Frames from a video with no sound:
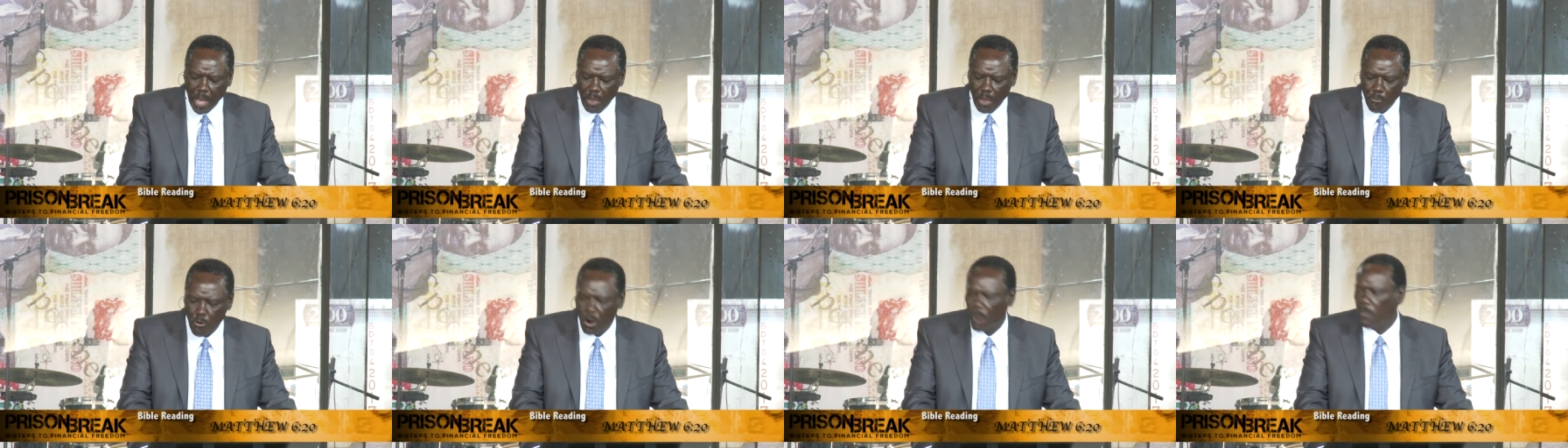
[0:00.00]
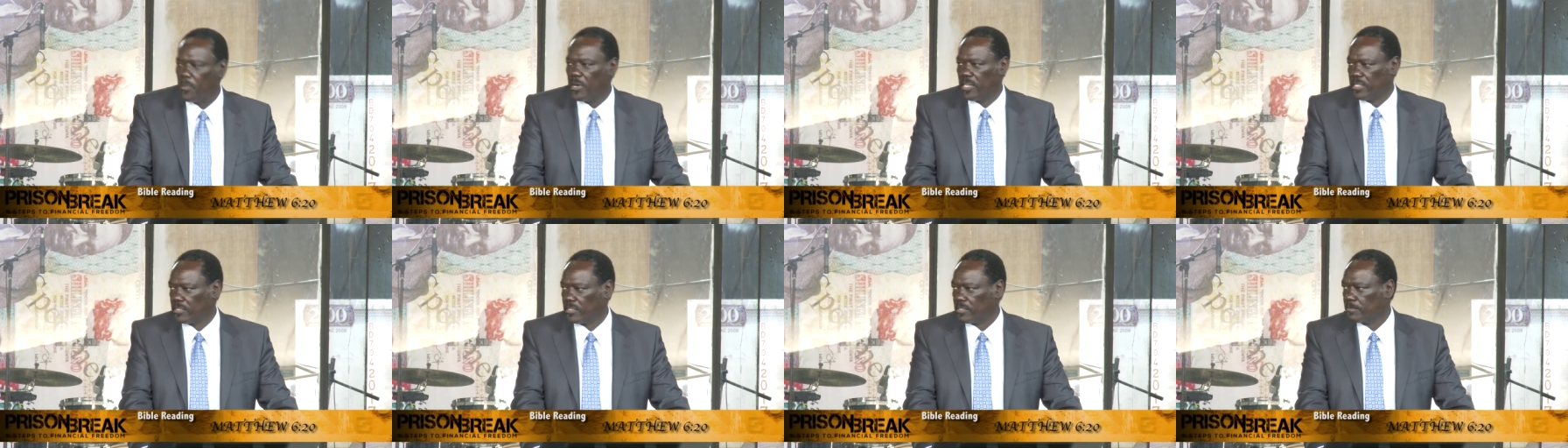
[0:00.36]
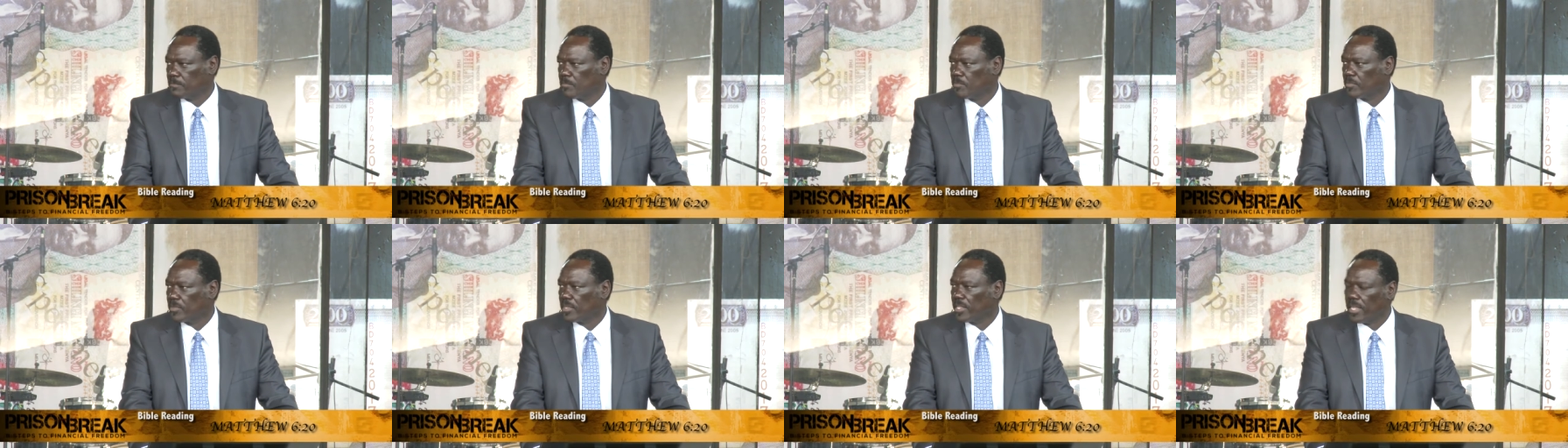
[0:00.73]
by robbers.
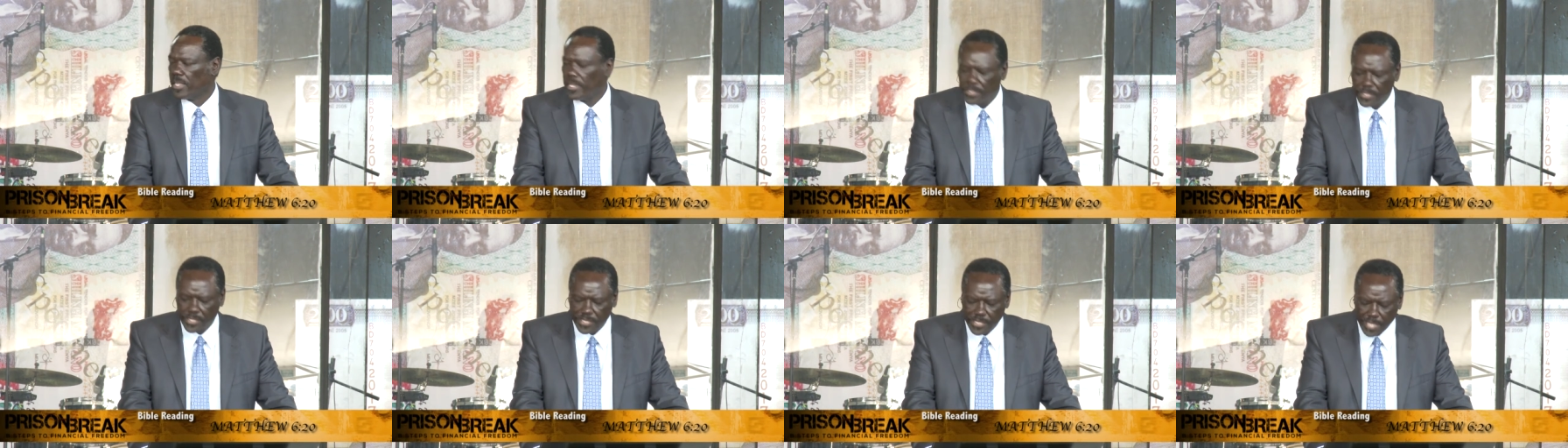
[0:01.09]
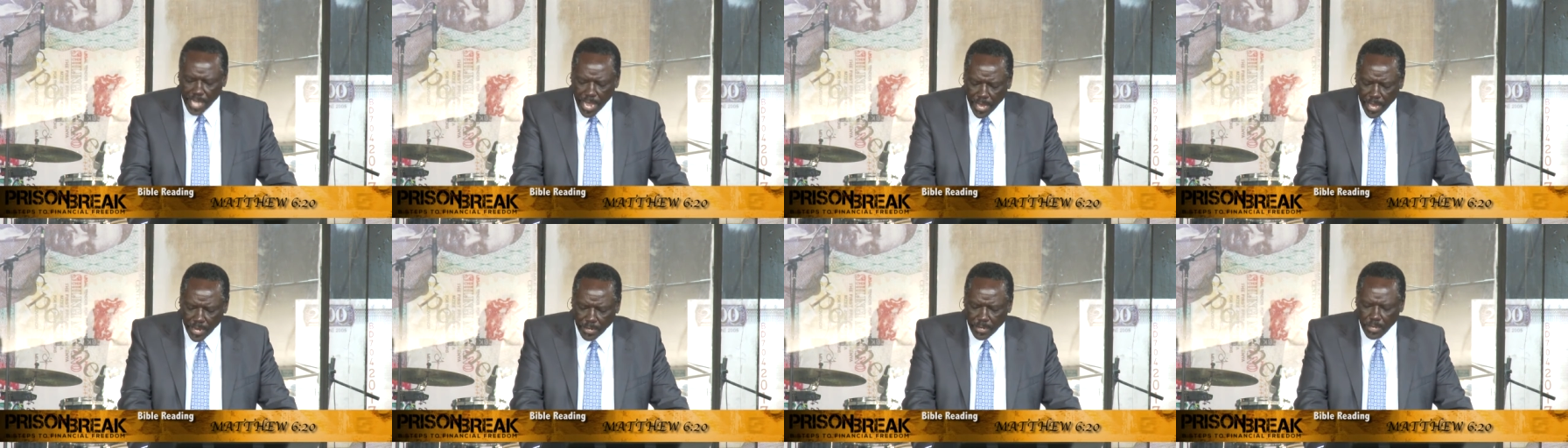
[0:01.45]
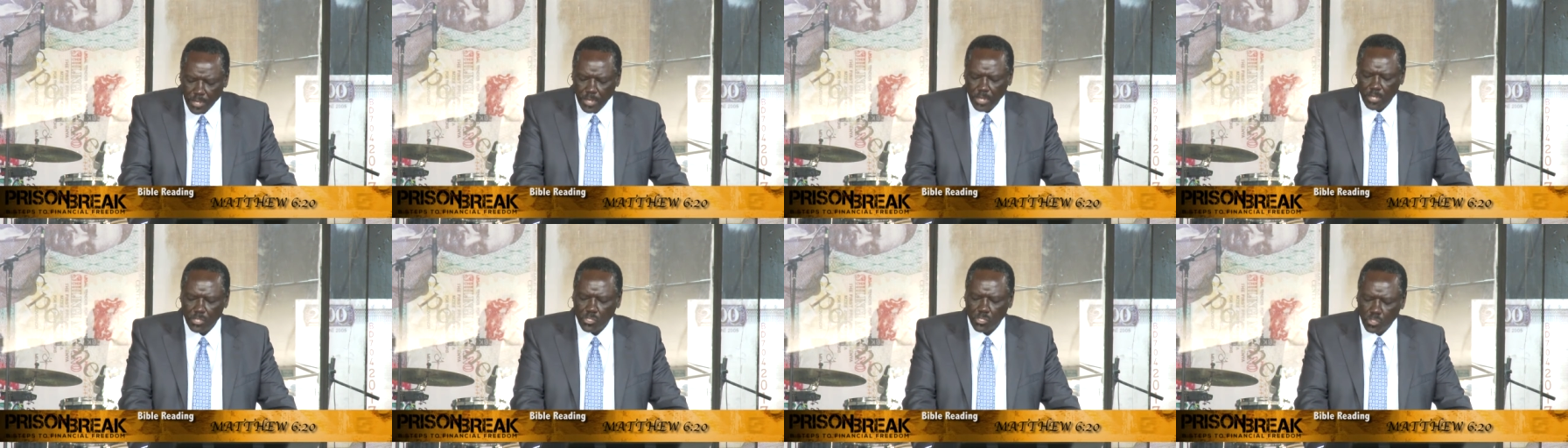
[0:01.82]
Instead,
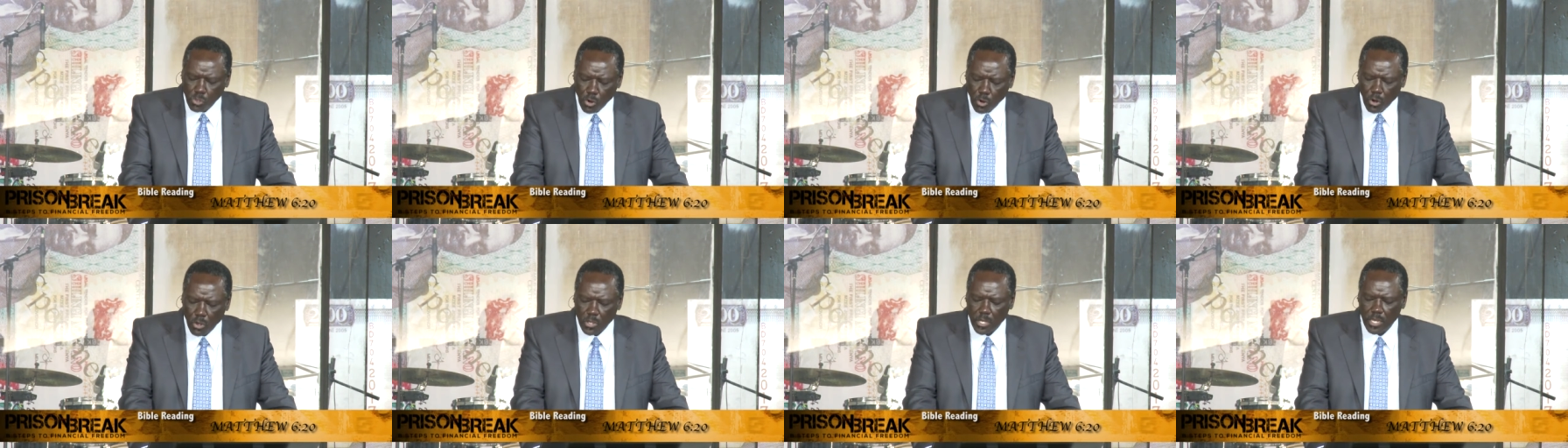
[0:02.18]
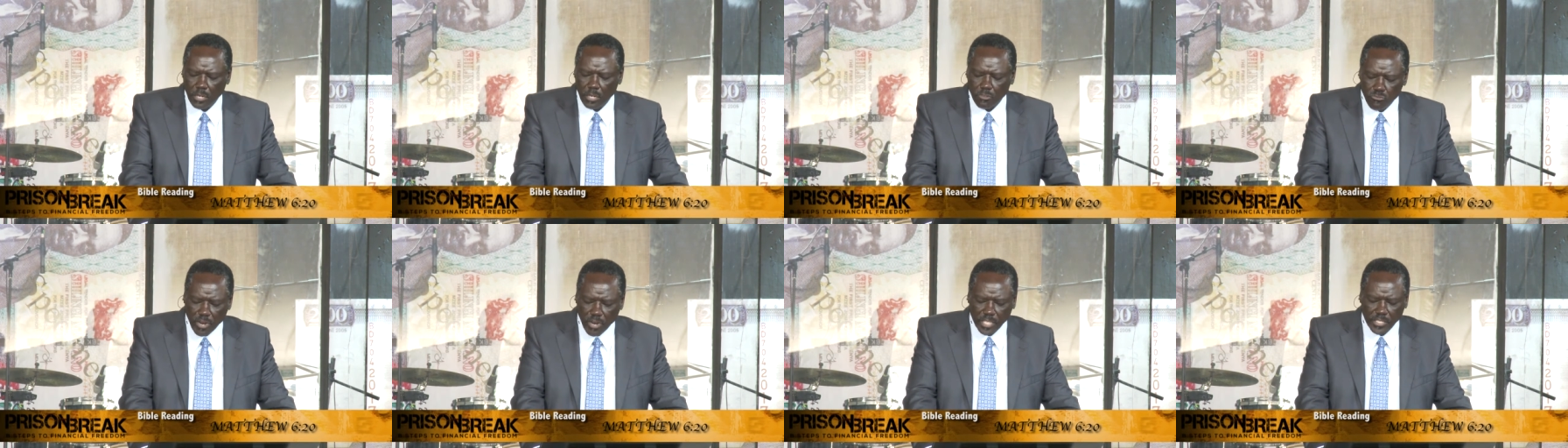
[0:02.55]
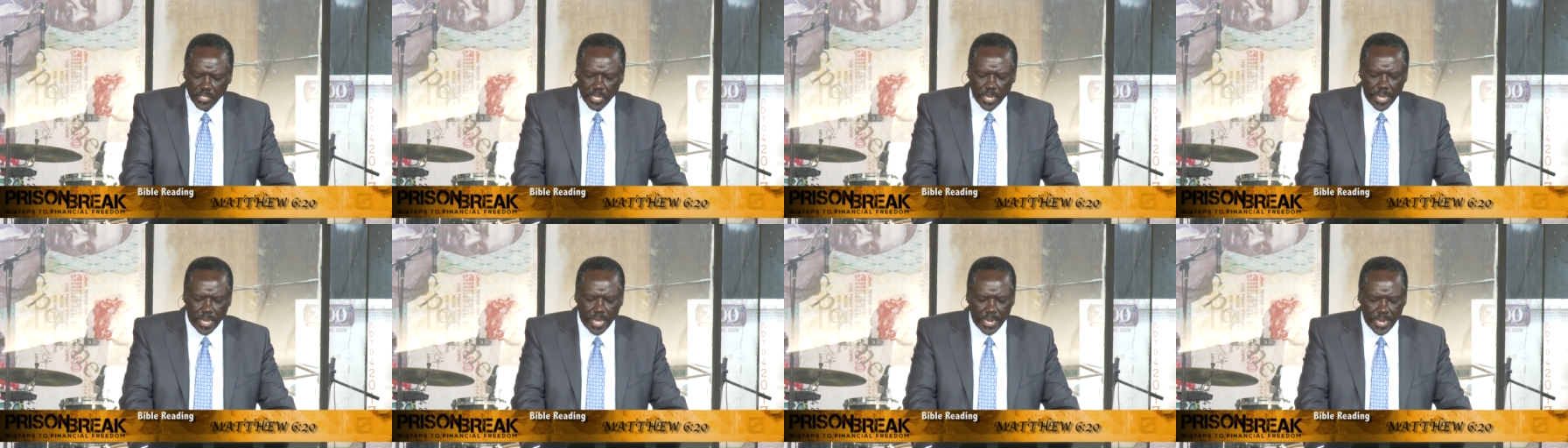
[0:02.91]
store your
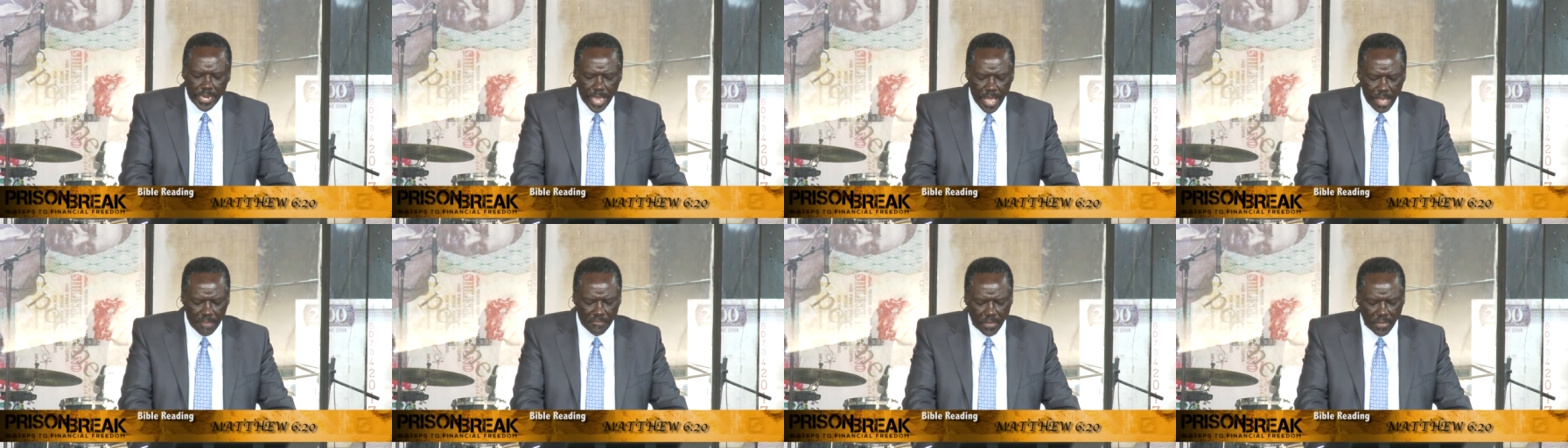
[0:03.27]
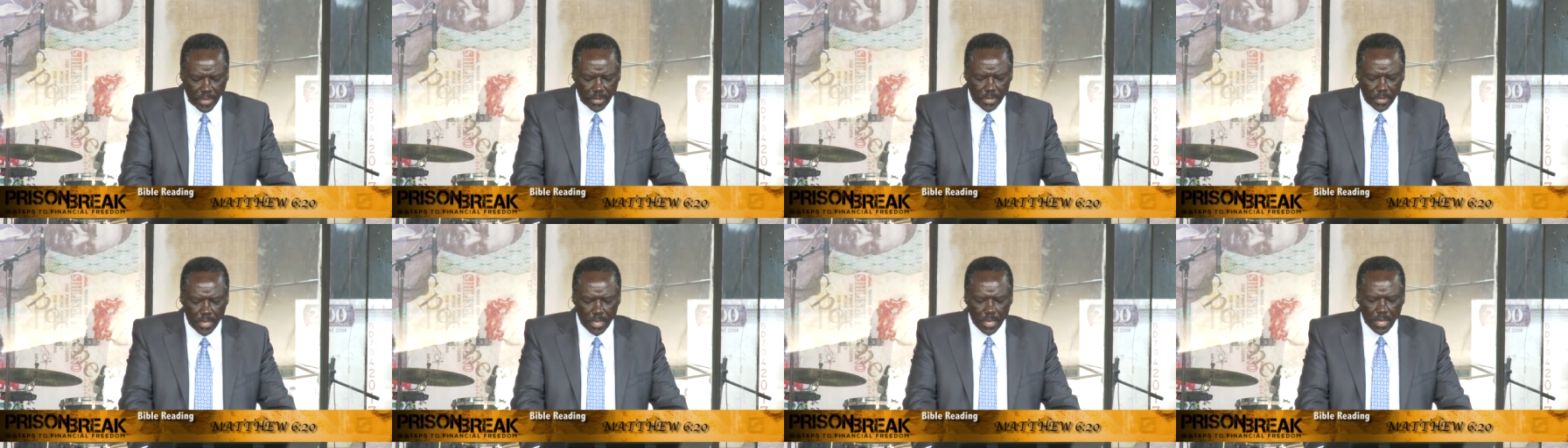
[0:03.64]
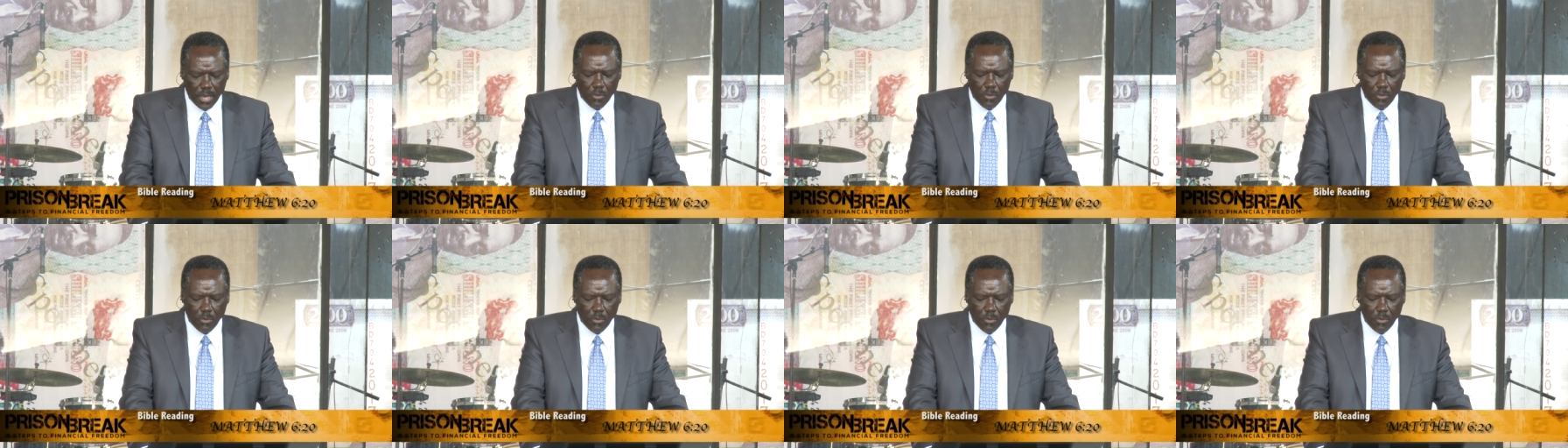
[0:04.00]
treasure in heaven,